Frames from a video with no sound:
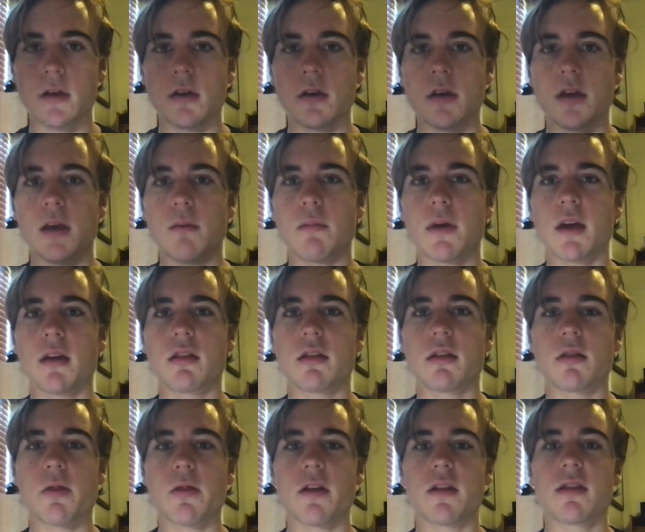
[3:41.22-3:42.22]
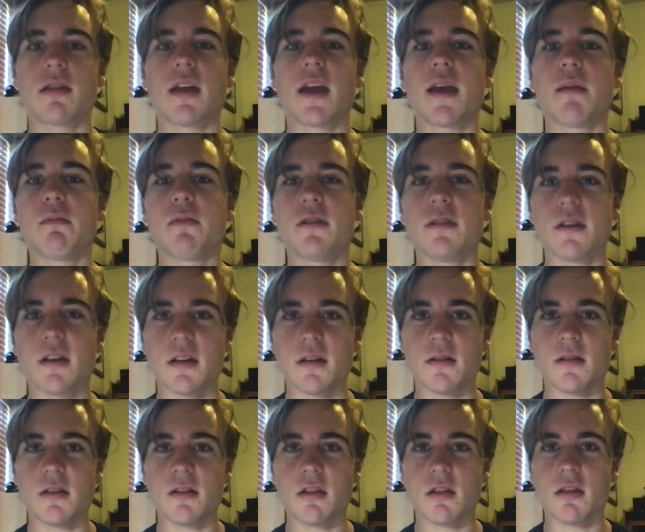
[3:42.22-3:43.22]
He makes the same shit
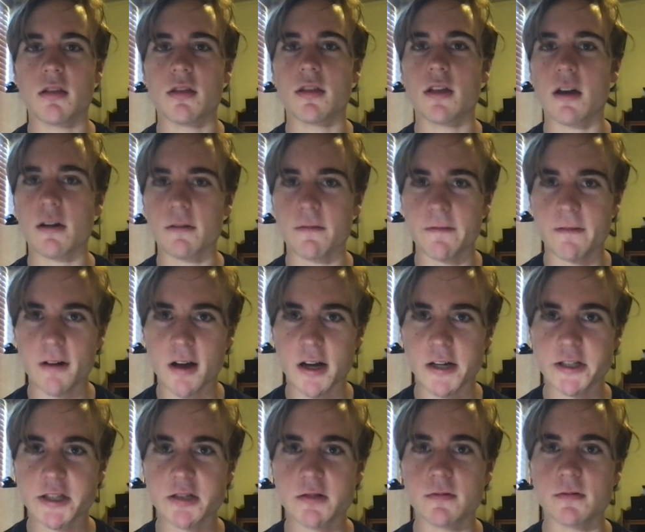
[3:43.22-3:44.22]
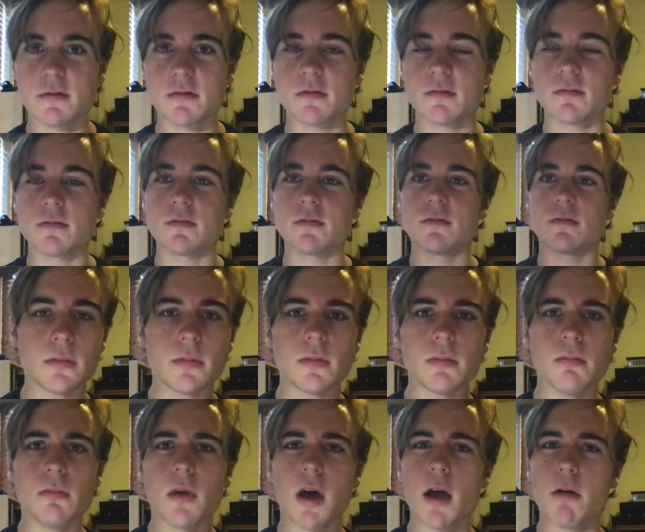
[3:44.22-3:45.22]
sound fresh.
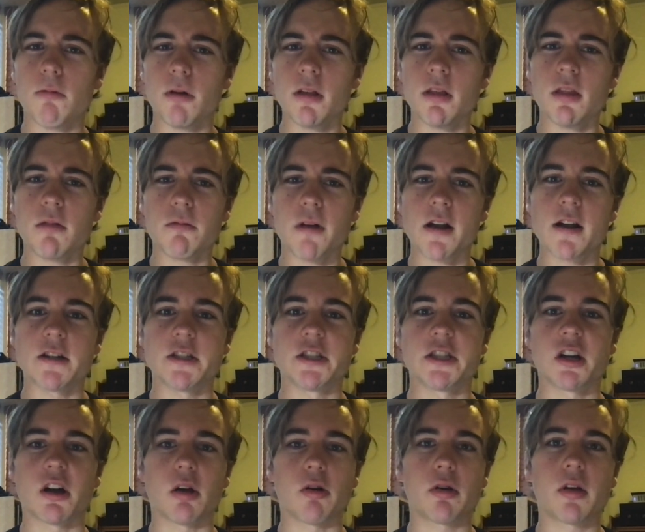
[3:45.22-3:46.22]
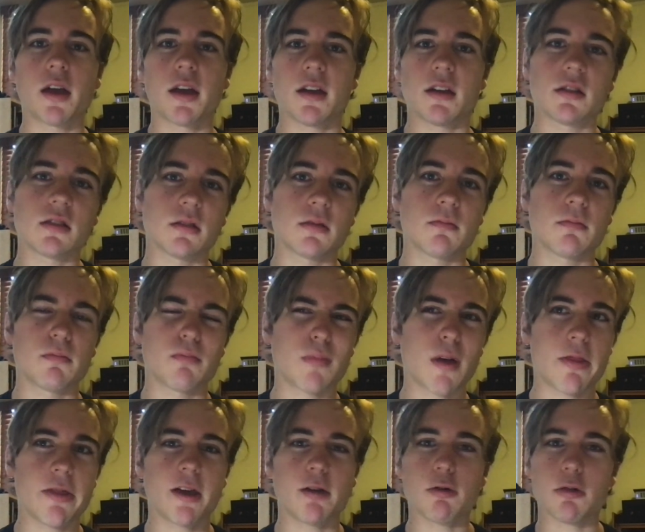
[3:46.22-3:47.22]
I once read a joke in, I
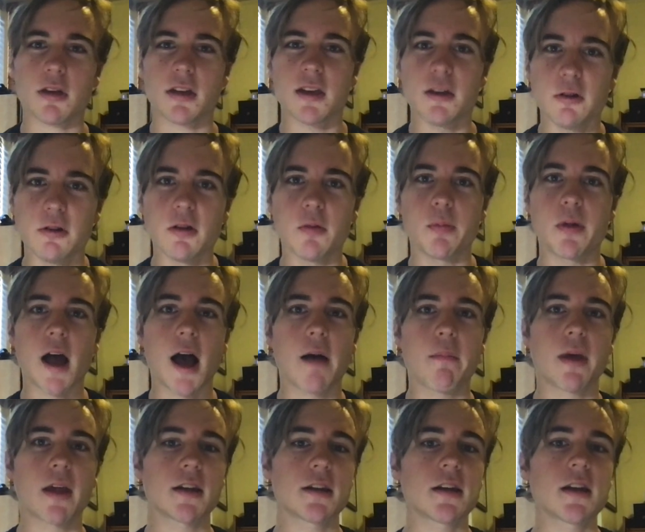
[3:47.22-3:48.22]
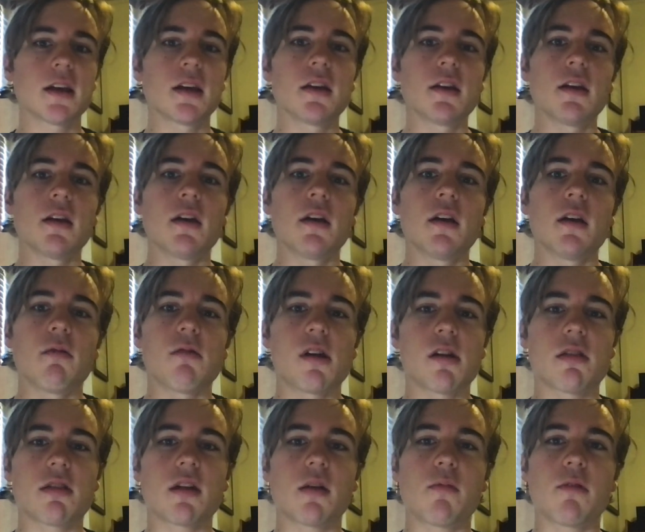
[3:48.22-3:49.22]
think it was a YouTube comment, where
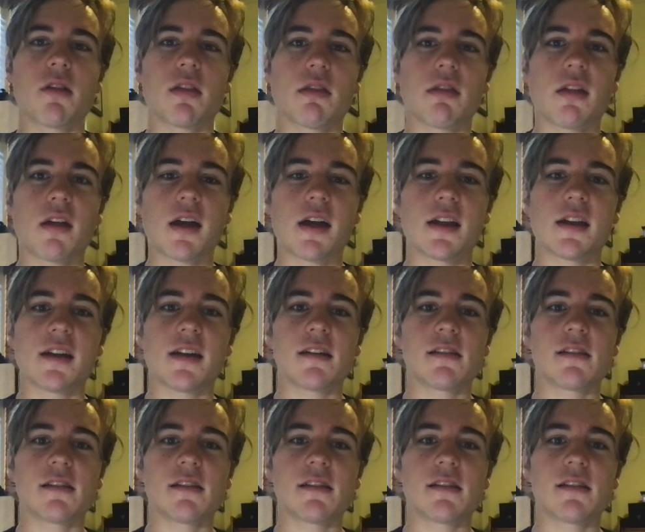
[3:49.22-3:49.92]
someone said,